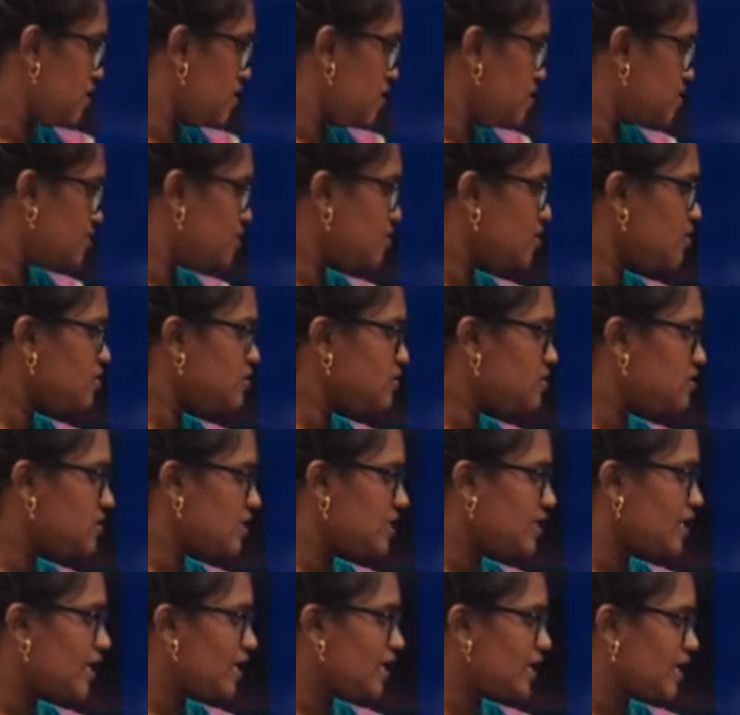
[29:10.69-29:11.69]
So
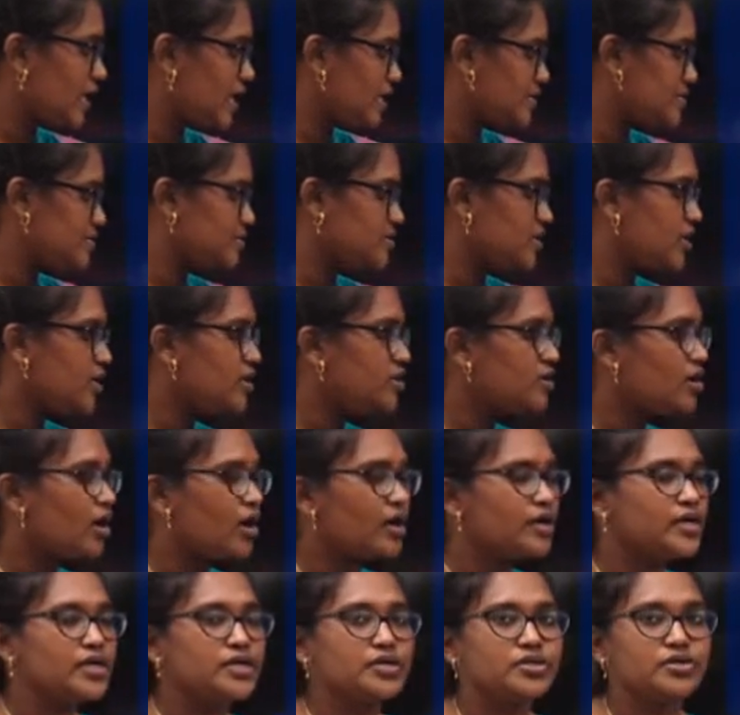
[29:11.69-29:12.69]
cls in
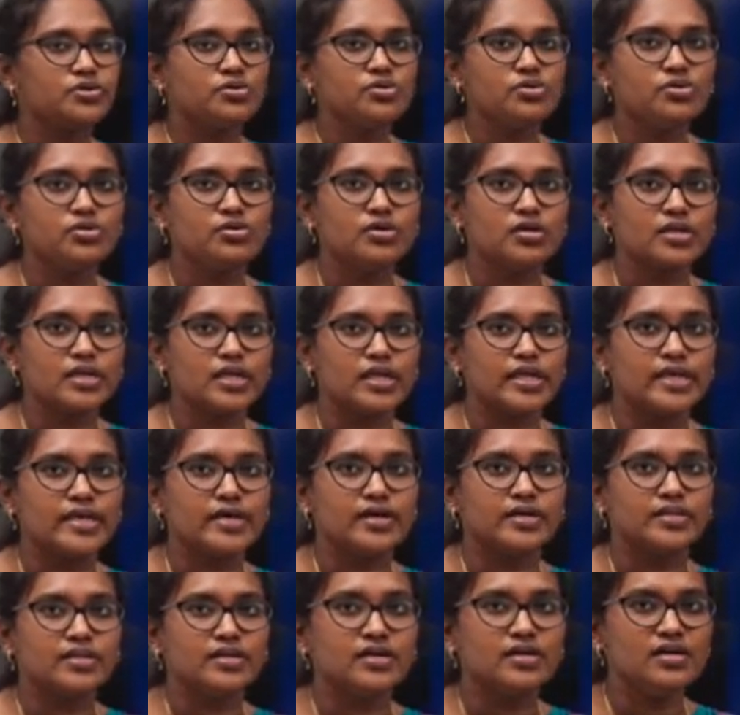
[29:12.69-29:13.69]
order to
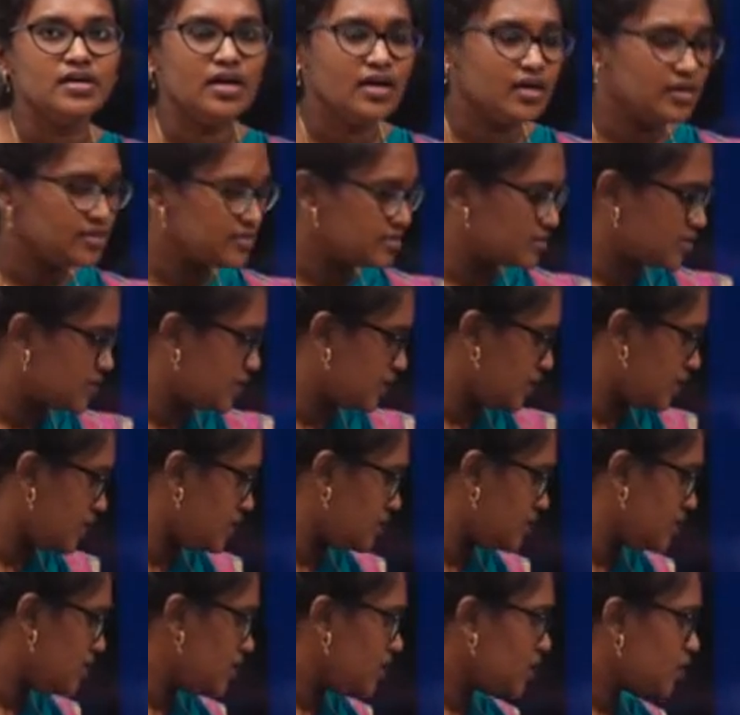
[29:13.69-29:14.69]
clear the screen,
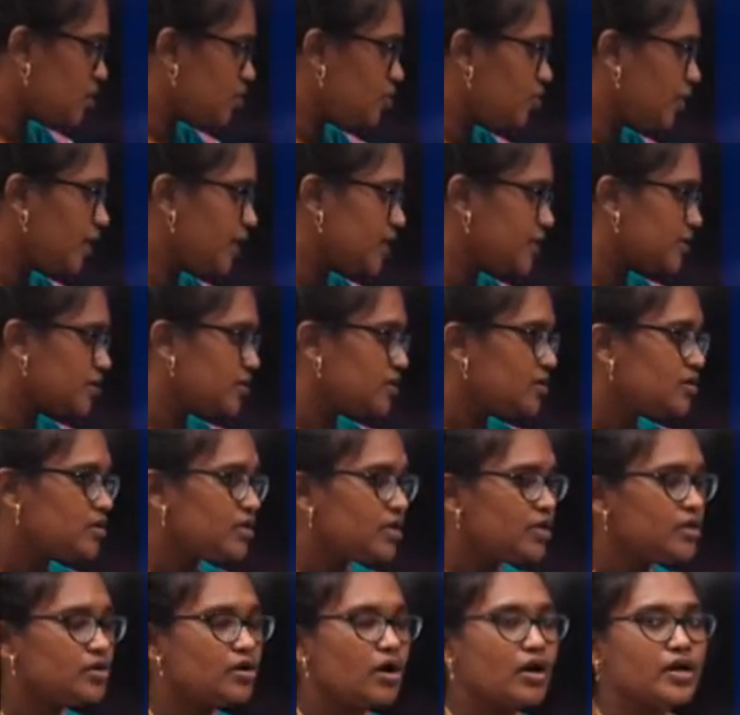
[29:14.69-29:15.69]
quit
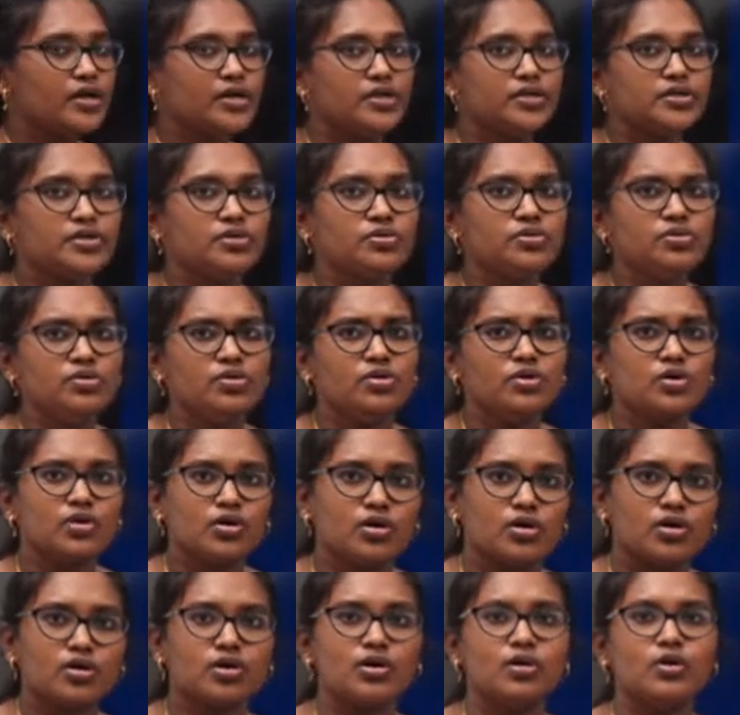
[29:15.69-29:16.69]
in order to
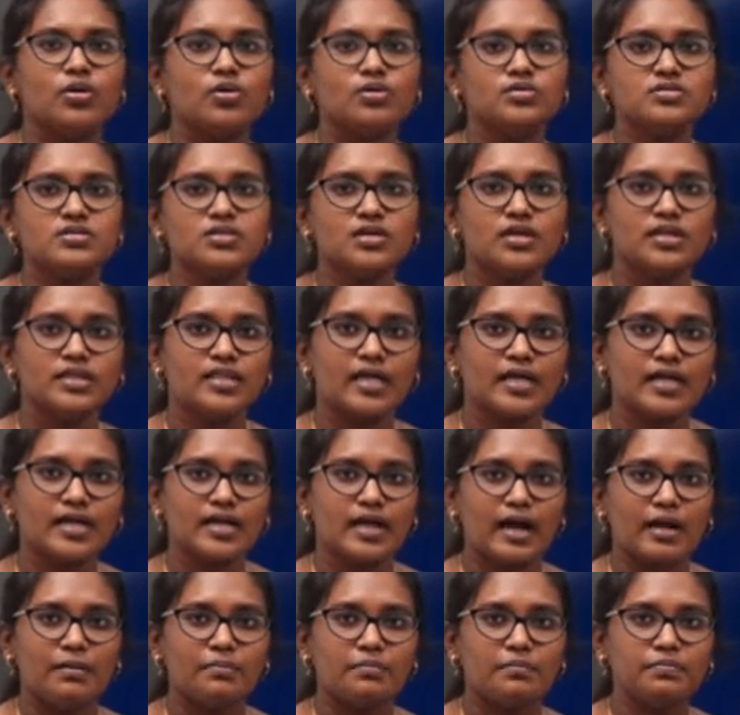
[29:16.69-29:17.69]
close the
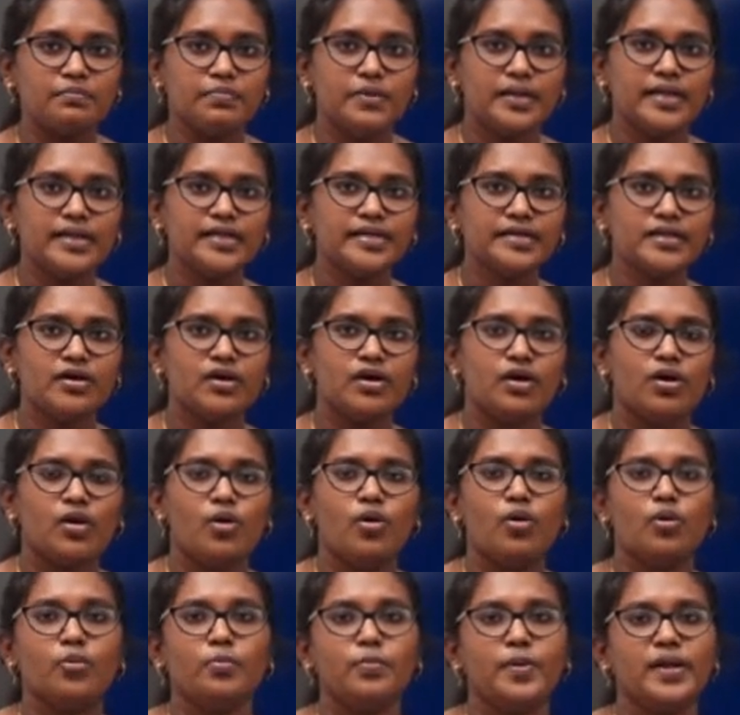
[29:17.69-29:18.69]
complete
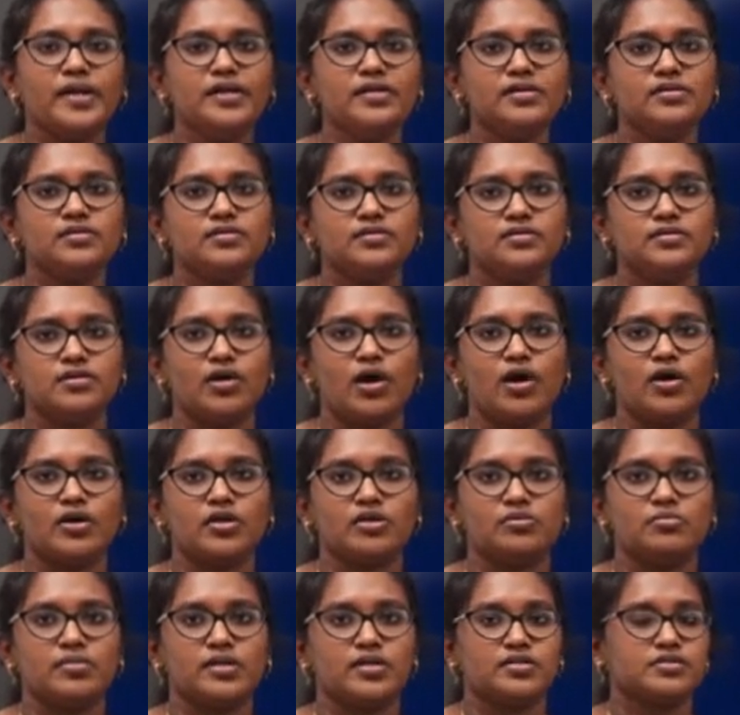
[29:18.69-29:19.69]
open
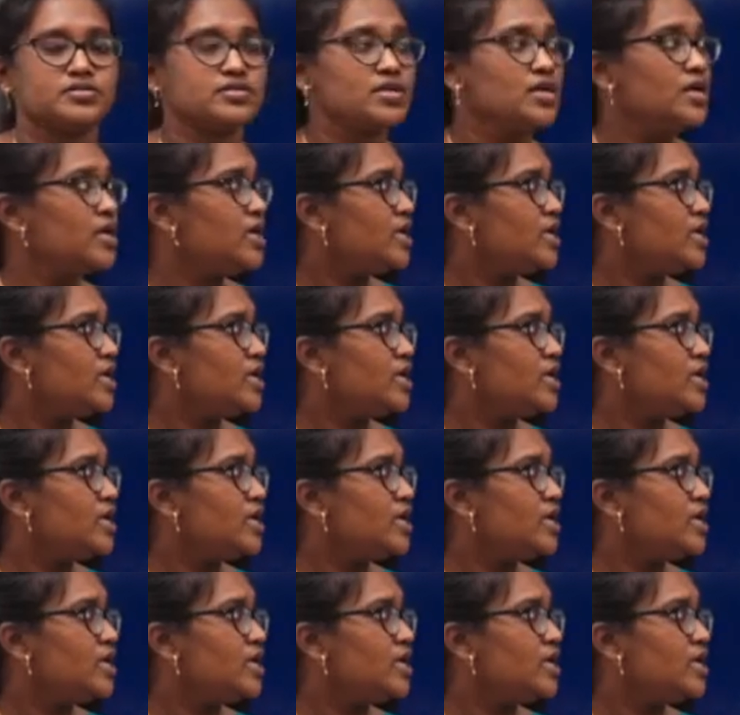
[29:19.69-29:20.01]
documents.